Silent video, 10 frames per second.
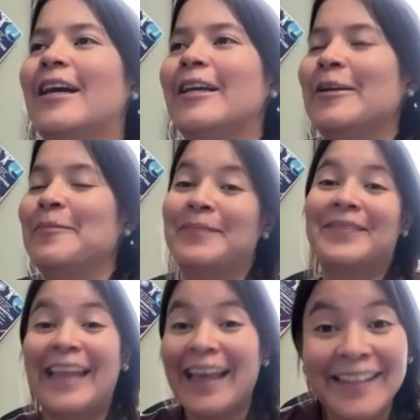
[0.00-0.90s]
I am
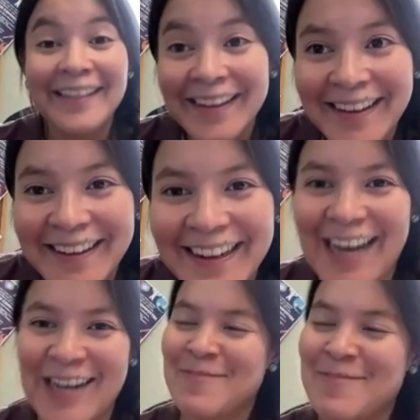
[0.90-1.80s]
deadly,
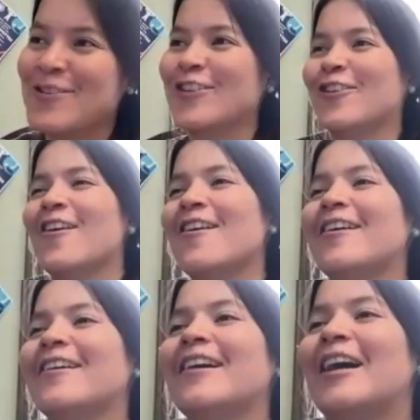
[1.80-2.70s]
I am
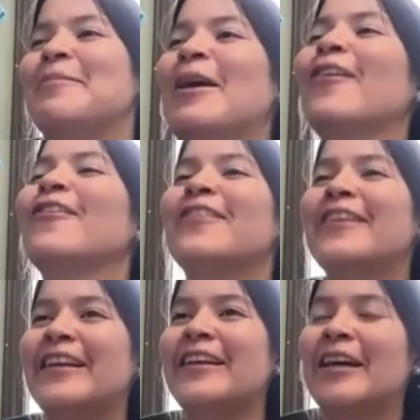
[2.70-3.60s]
strong, I'm
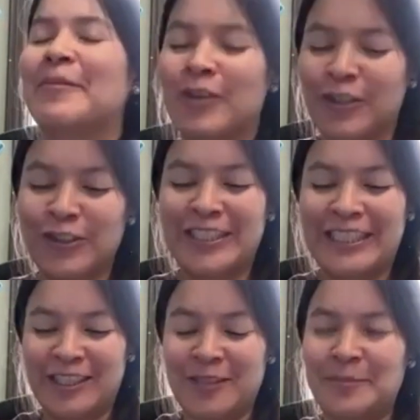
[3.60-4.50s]
healthy, I'm
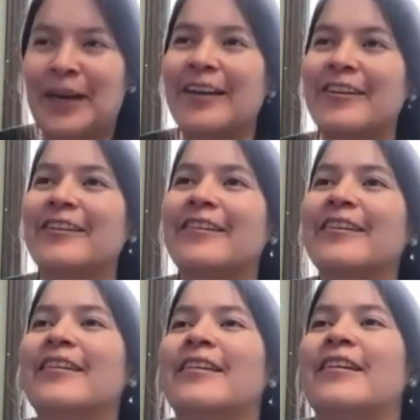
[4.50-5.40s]
culturally
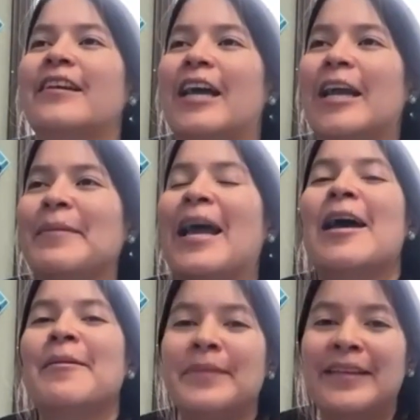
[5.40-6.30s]
inspired, I'm
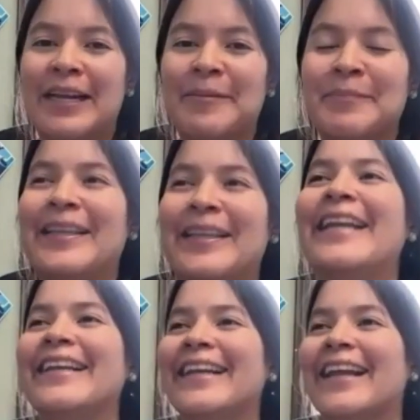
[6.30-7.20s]
happy, I'm
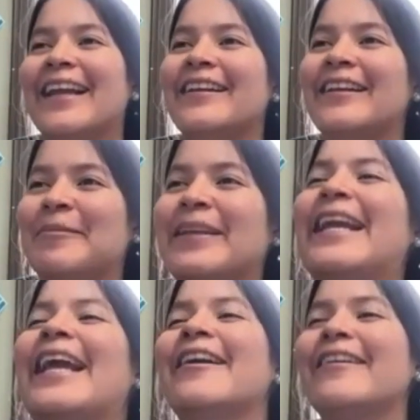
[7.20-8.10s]
dedicated, I'm
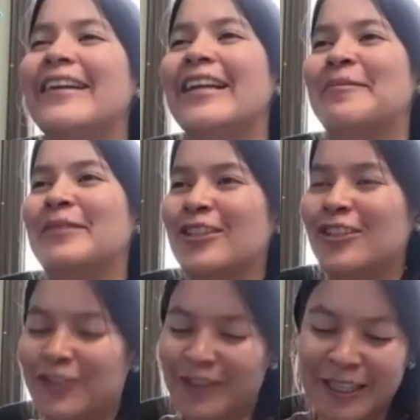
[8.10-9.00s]
caring, I'm
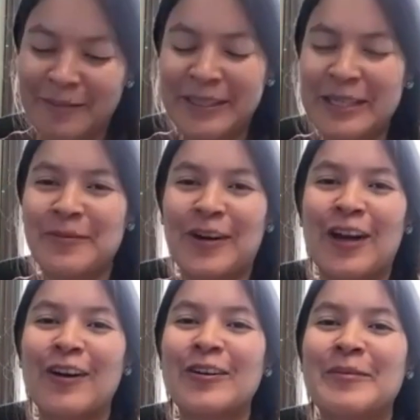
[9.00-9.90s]
extremely
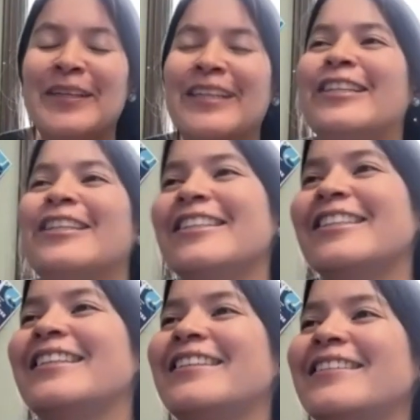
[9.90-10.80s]
proud to be
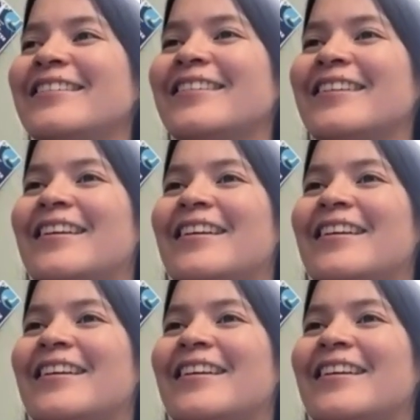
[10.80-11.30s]
Indigenous.